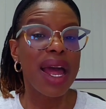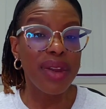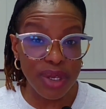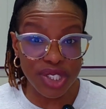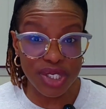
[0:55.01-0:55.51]

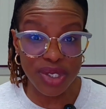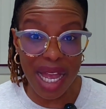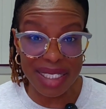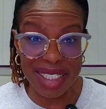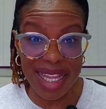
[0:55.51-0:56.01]
And also
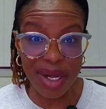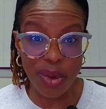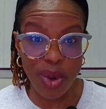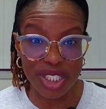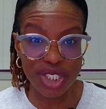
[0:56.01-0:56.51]
to answer
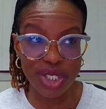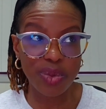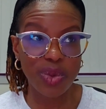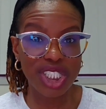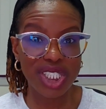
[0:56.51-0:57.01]
that
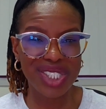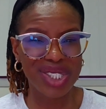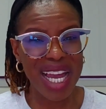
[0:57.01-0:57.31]
question, which is,